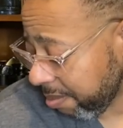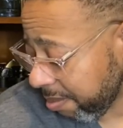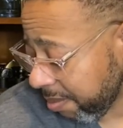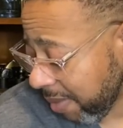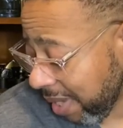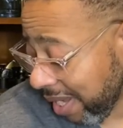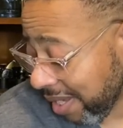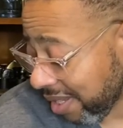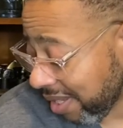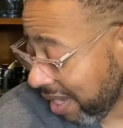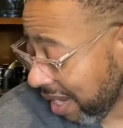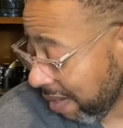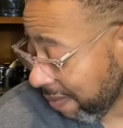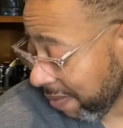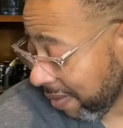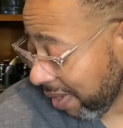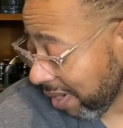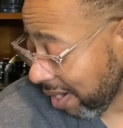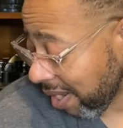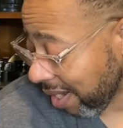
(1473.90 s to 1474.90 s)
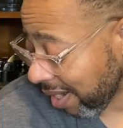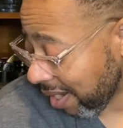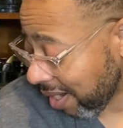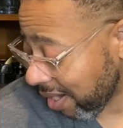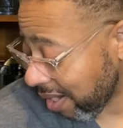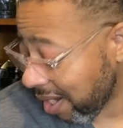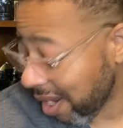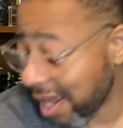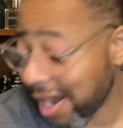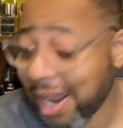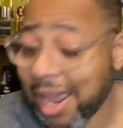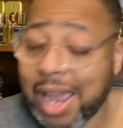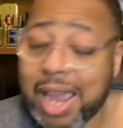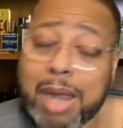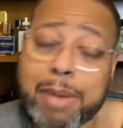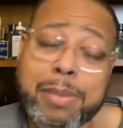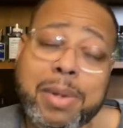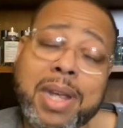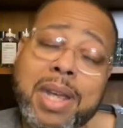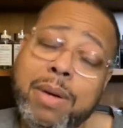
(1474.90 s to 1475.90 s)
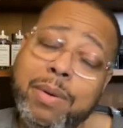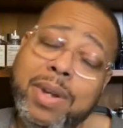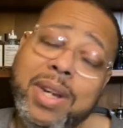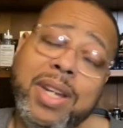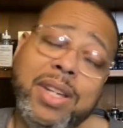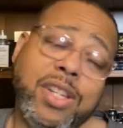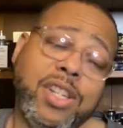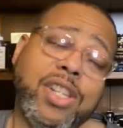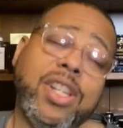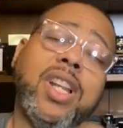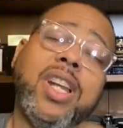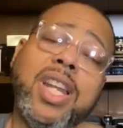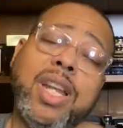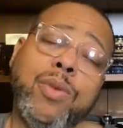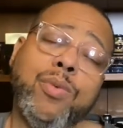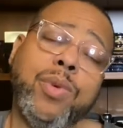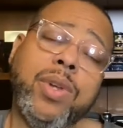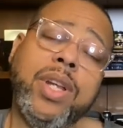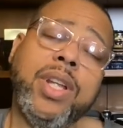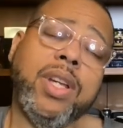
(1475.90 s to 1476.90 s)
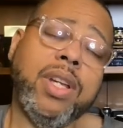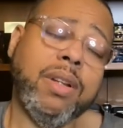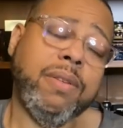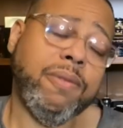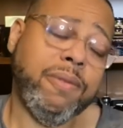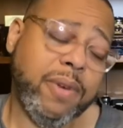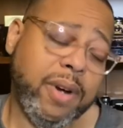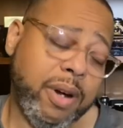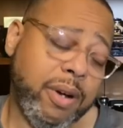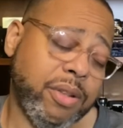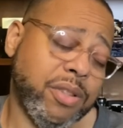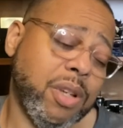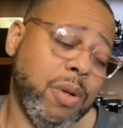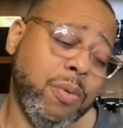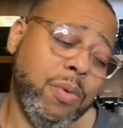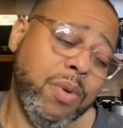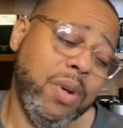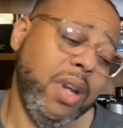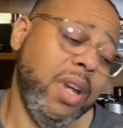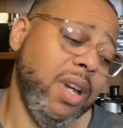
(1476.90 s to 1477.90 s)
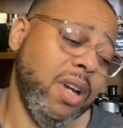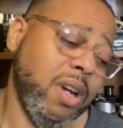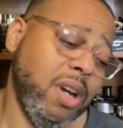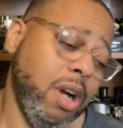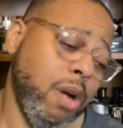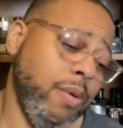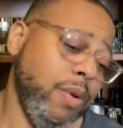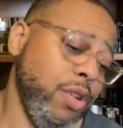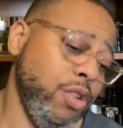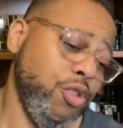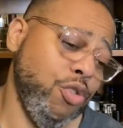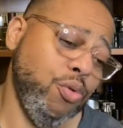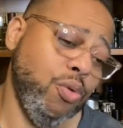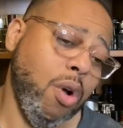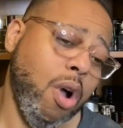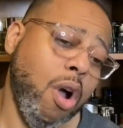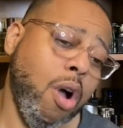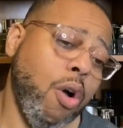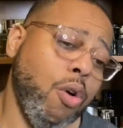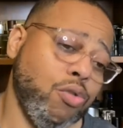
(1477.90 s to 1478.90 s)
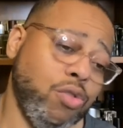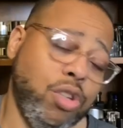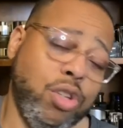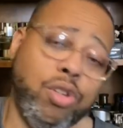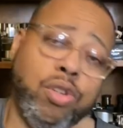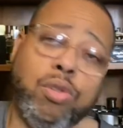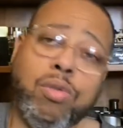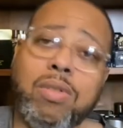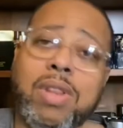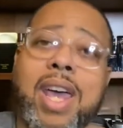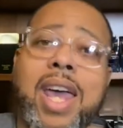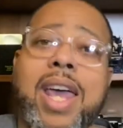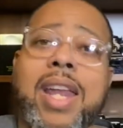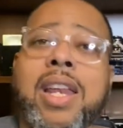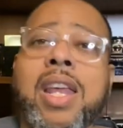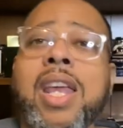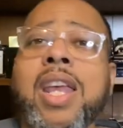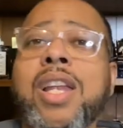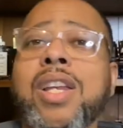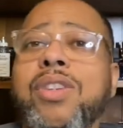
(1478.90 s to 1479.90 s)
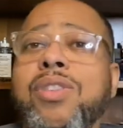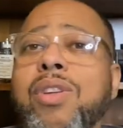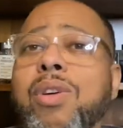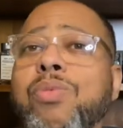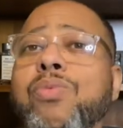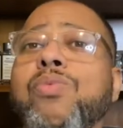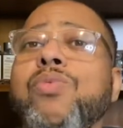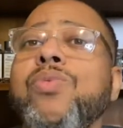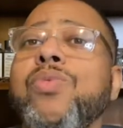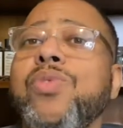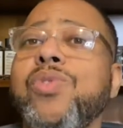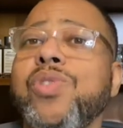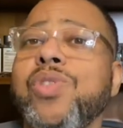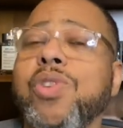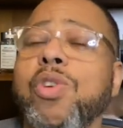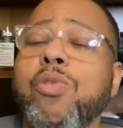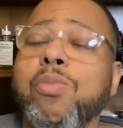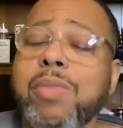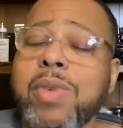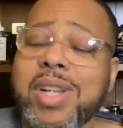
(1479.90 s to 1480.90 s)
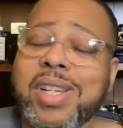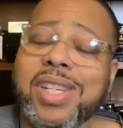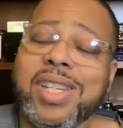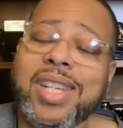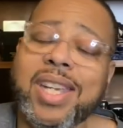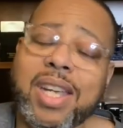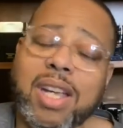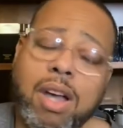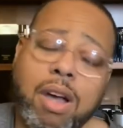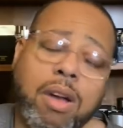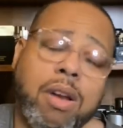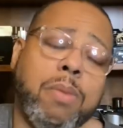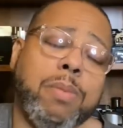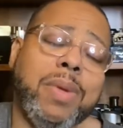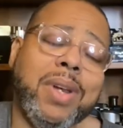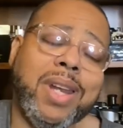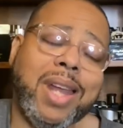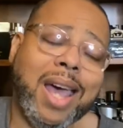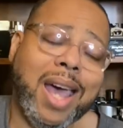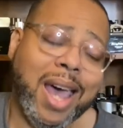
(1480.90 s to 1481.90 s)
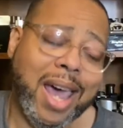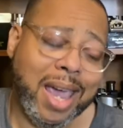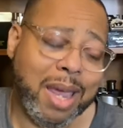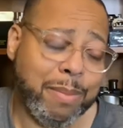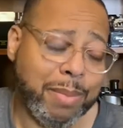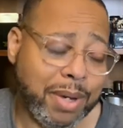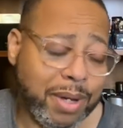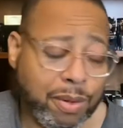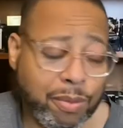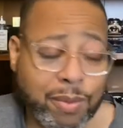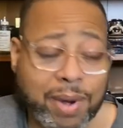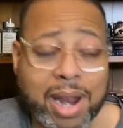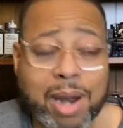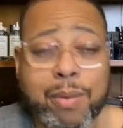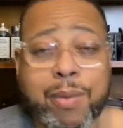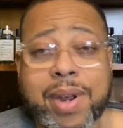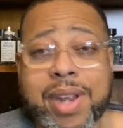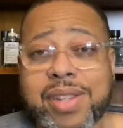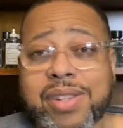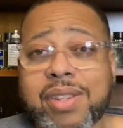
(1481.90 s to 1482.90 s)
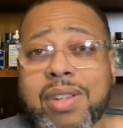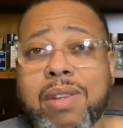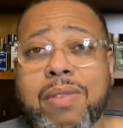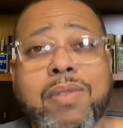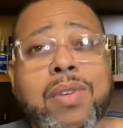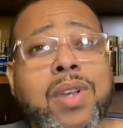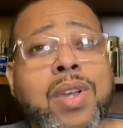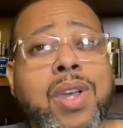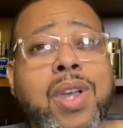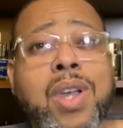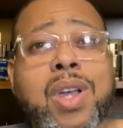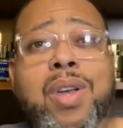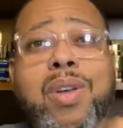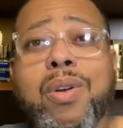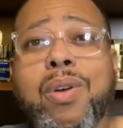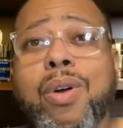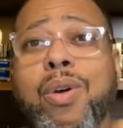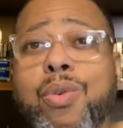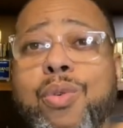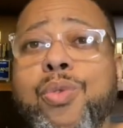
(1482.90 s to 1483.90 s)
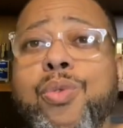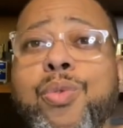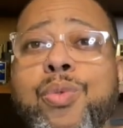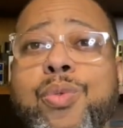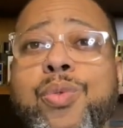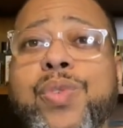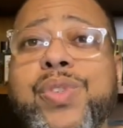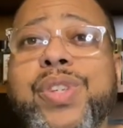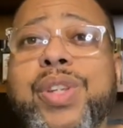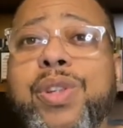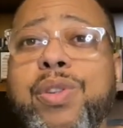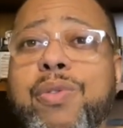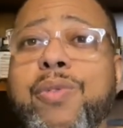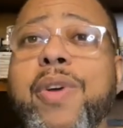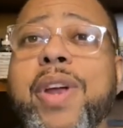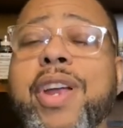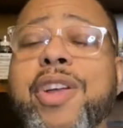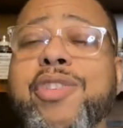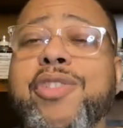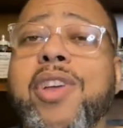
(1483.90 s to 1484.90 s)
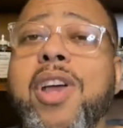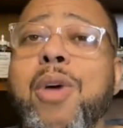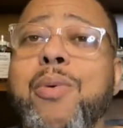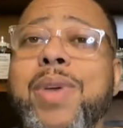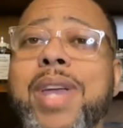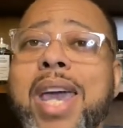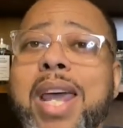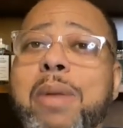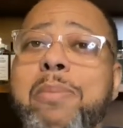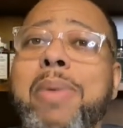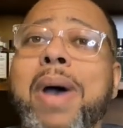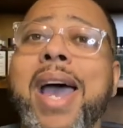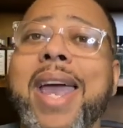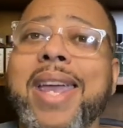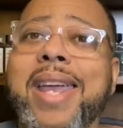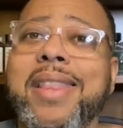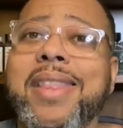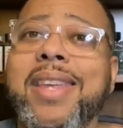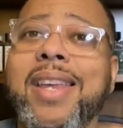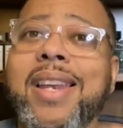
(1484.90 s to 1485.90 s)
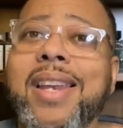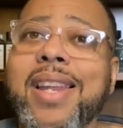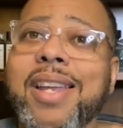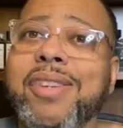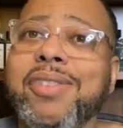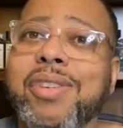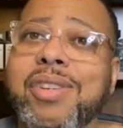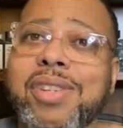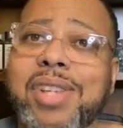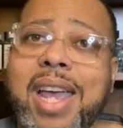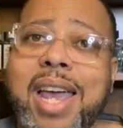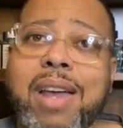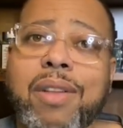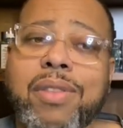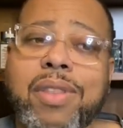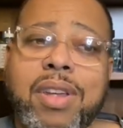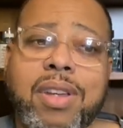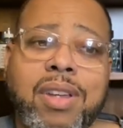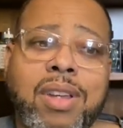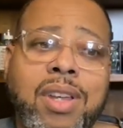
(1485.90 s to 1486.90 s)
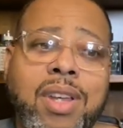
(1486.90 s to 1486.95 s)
it's definitely not getting a lot of hype now, and it's still a really good fragrance. I want to encourage you all to do that. Don't so much get caught up in the hype and the rat race of, ooh, it's a new fragrance out, we got to buy it. The elixir's out. The